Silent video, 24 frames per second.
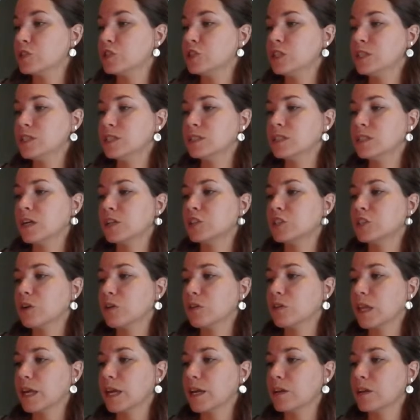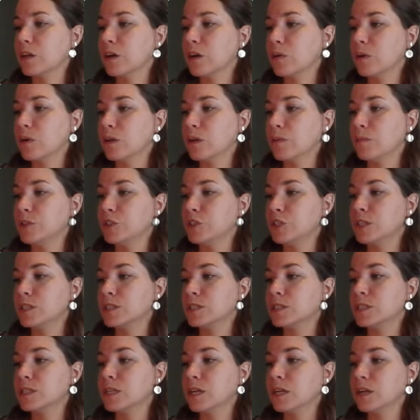just touching Orlando and
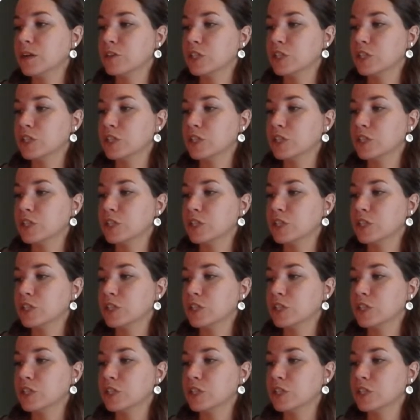just near